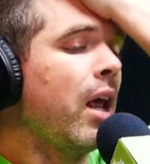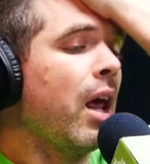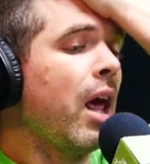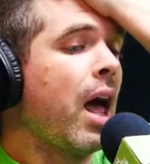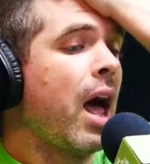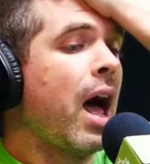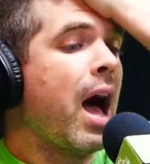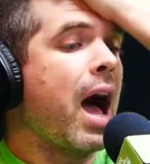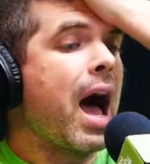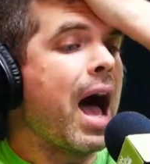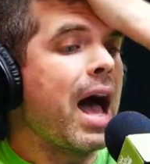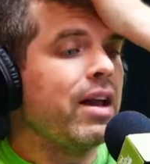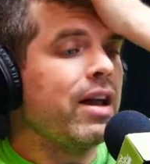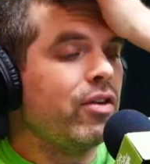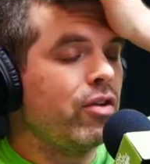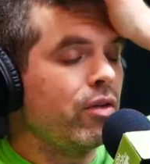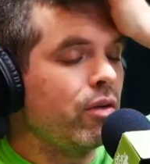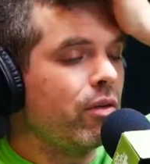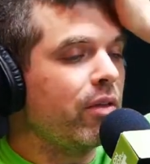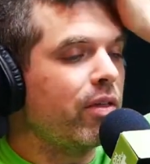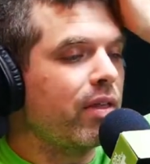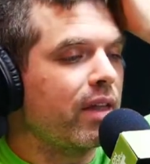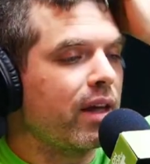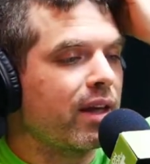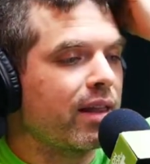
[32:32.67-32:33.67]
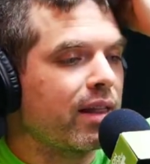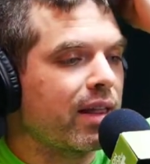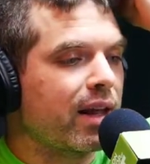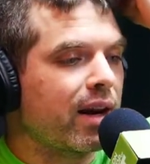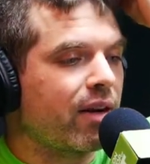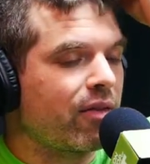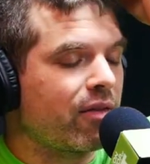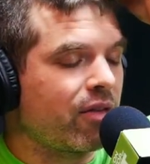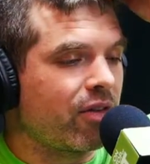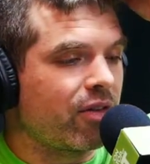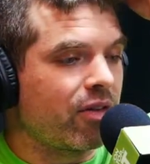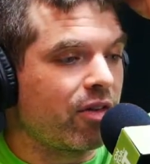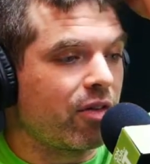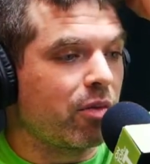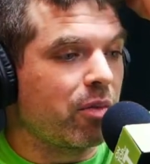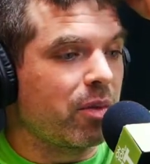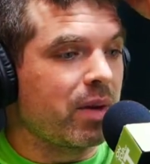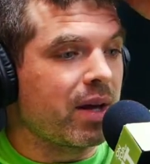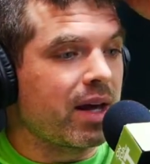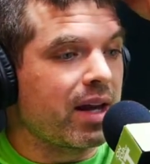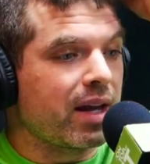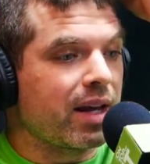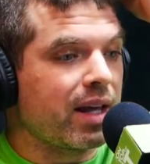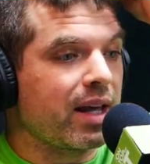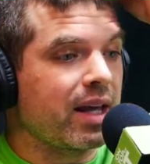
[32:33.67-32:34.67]
I do think that ever since we
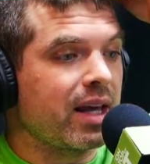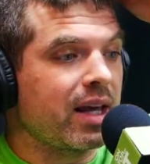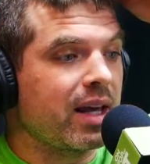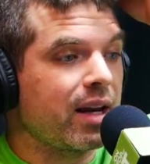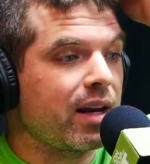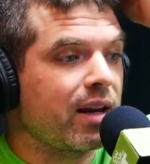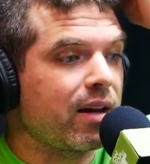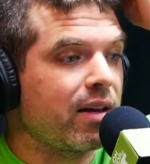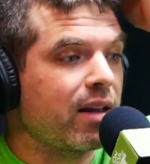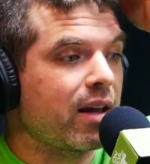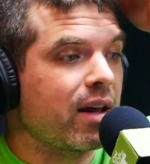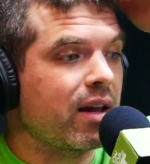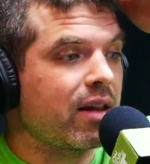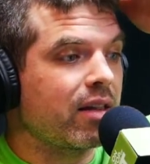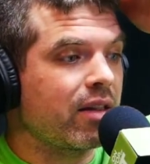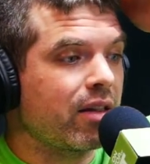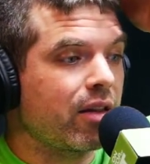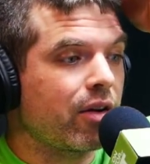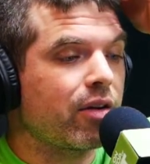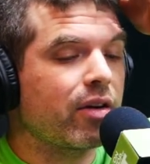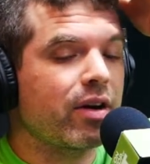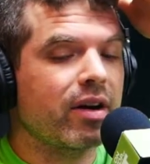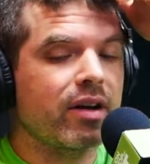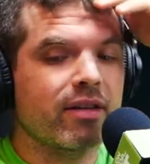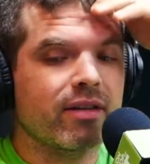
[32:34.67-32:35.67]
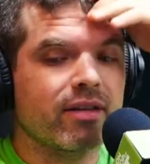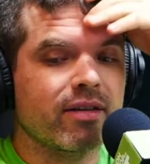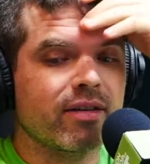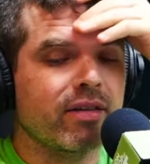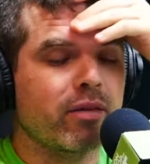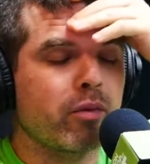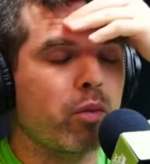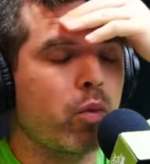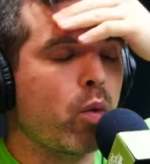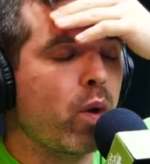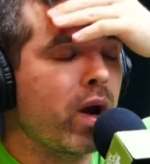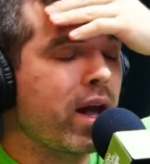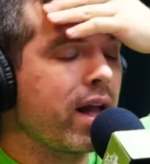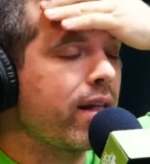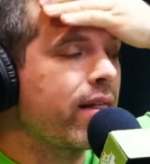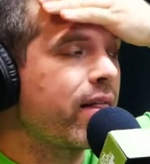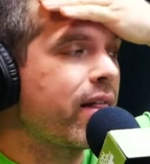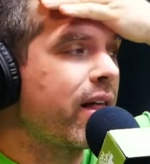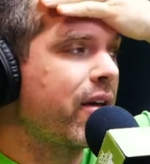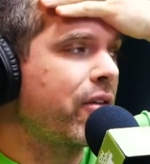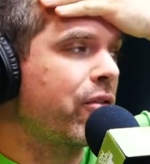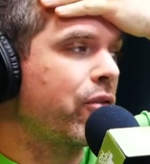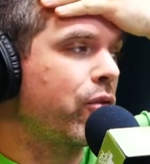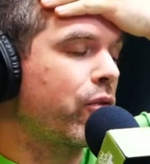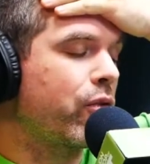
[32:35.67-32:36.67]
had a kid that there is way
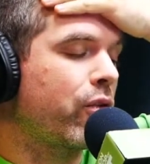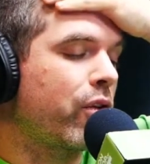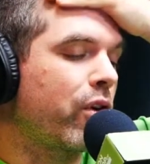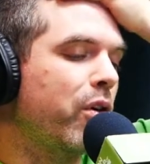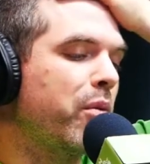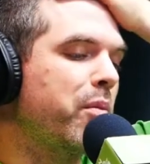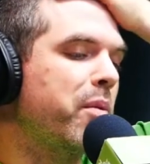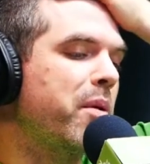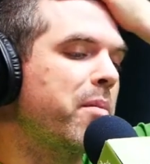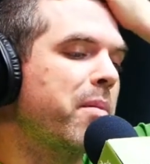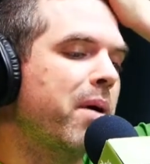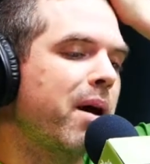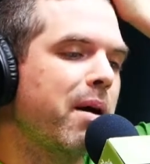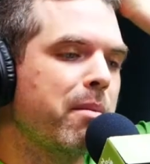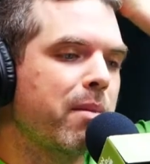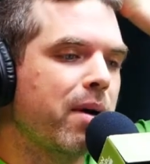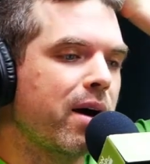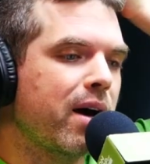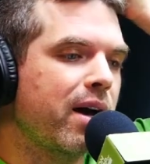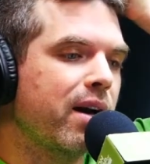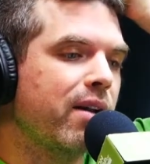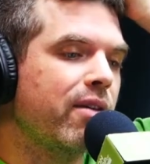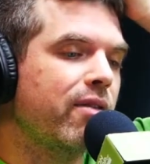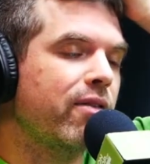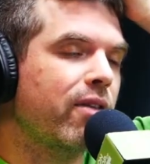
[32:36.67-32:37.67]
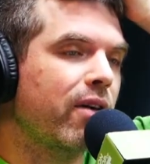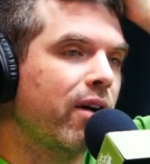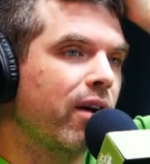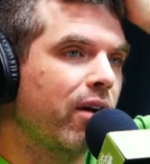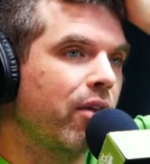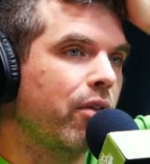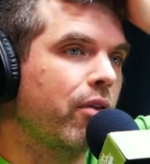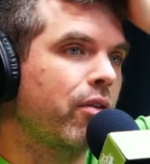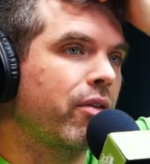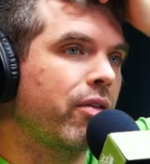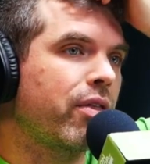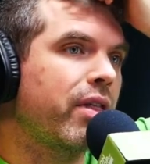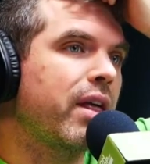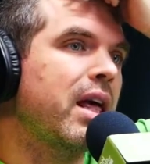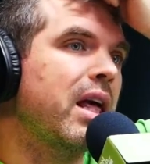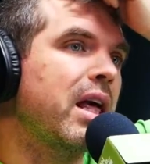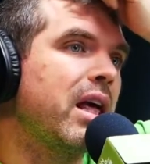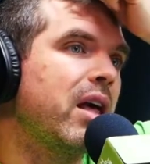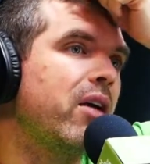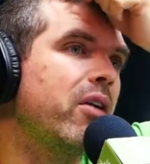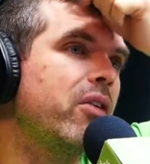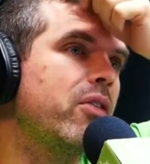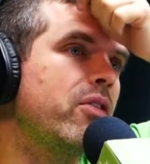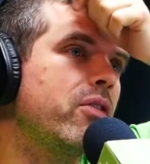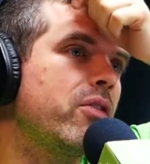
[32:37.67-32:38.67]
less room in my mind for other
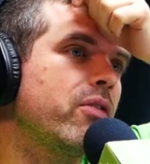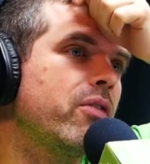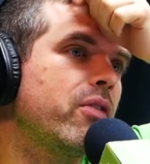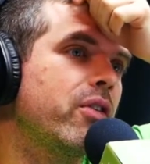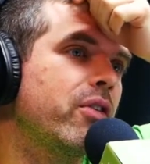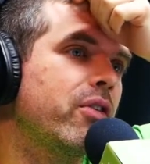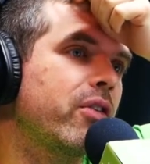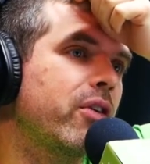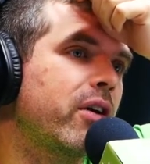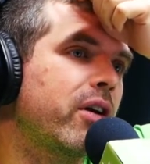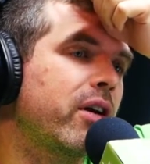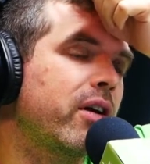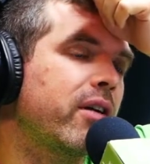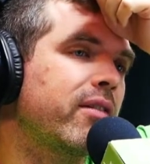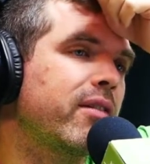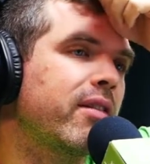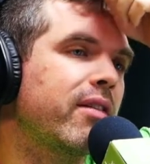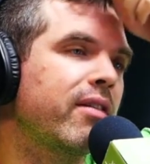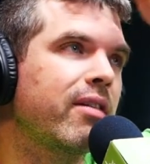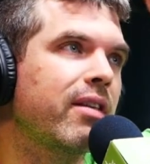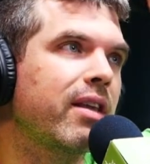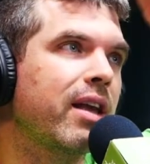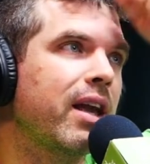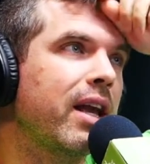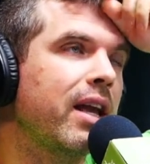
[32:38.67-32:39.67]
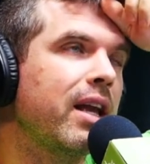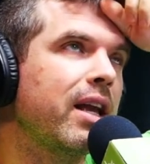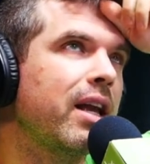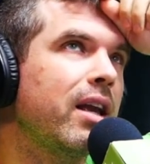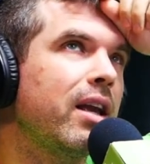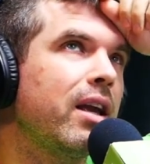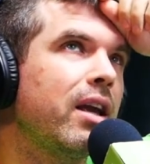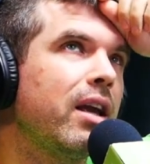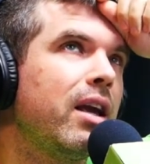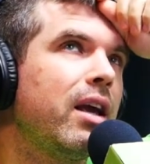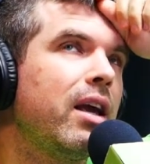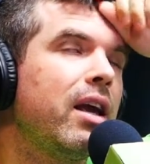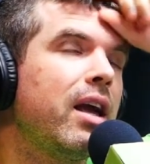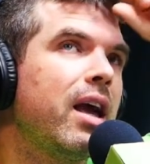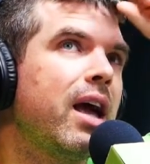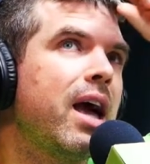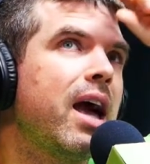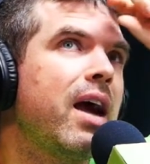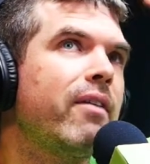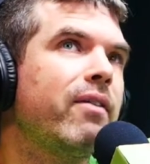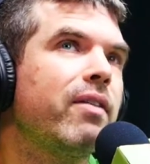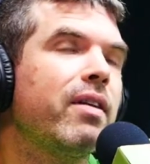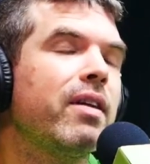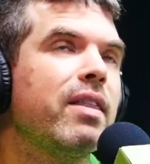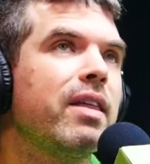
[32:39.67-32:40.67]
things, for sure, because it's like
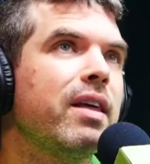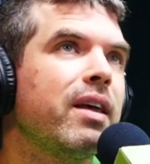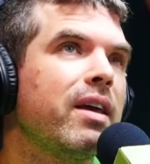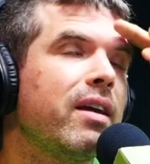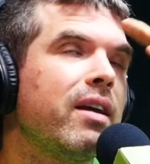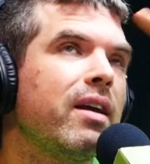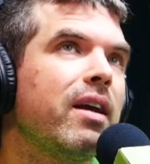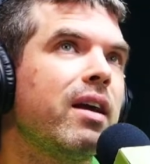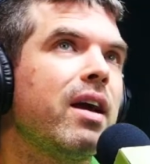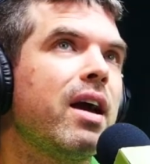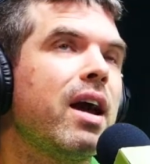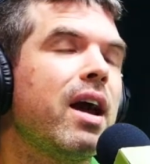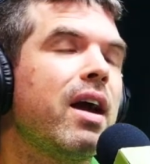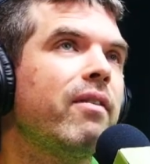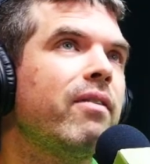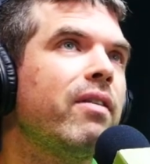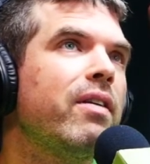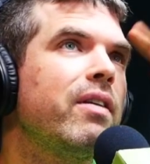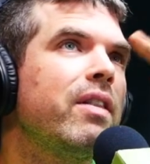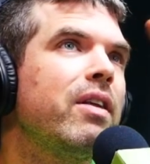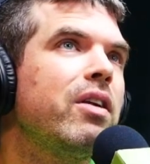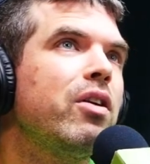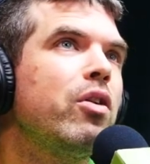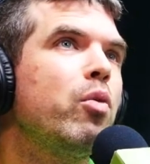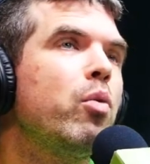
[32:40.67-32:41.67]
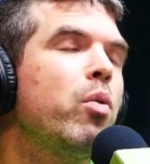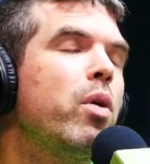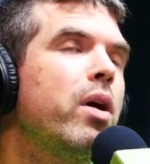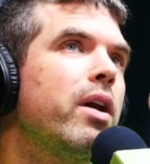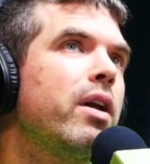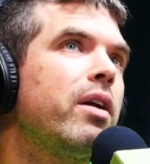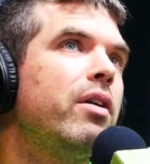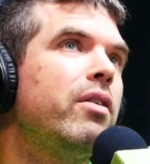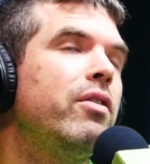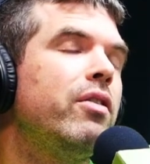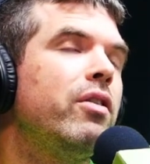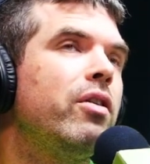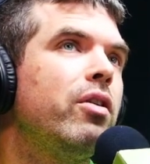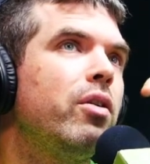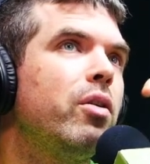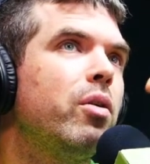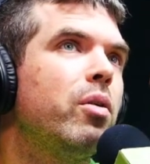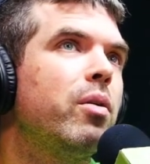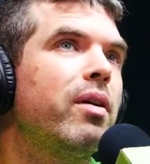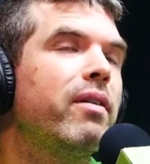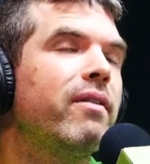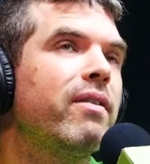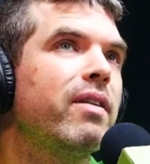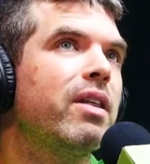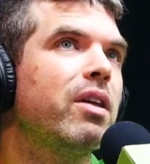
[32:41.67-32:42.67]
everything you want to do or
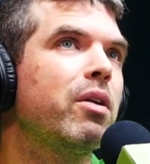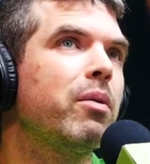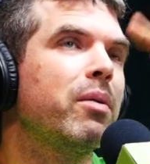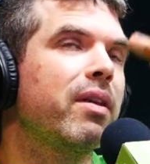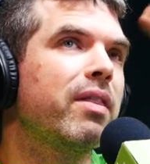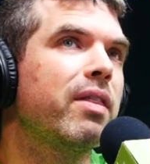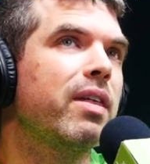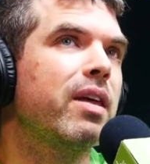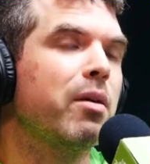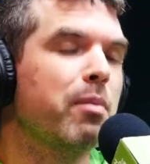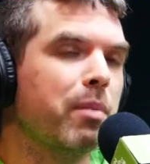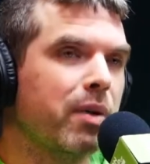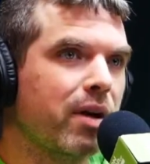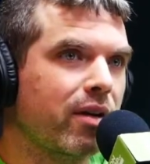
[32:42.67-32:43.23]
everything you want to think about